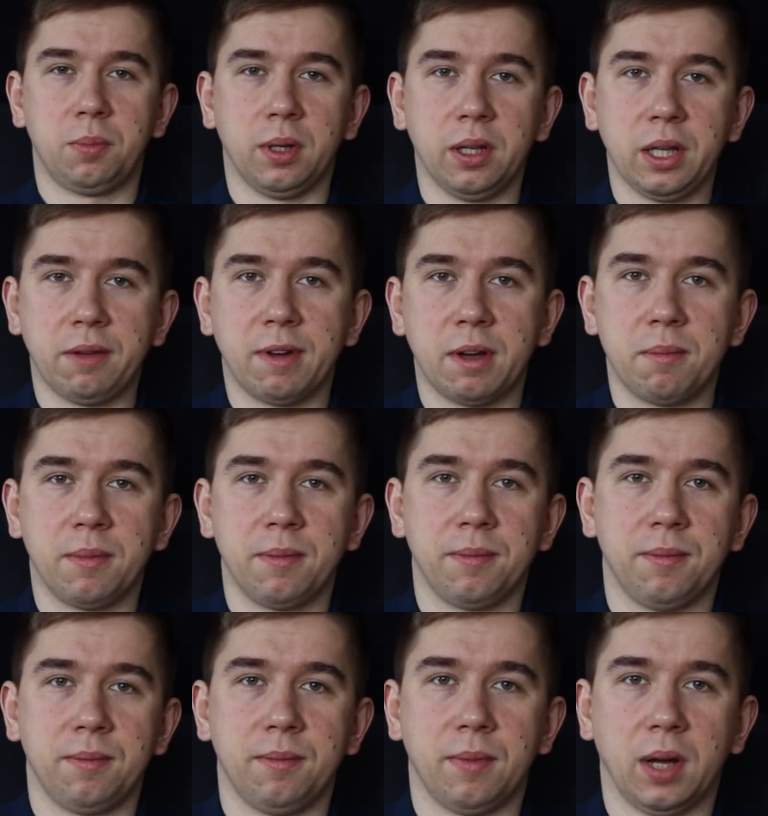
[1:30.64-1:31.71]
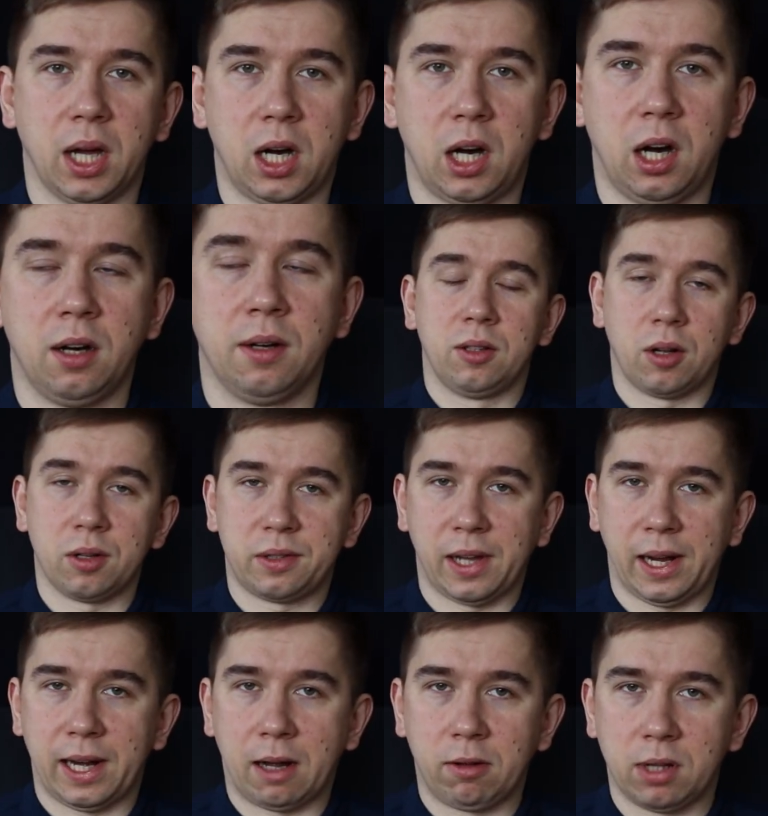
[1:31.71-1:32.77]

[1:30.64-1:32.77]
believe him, her. Don't say it out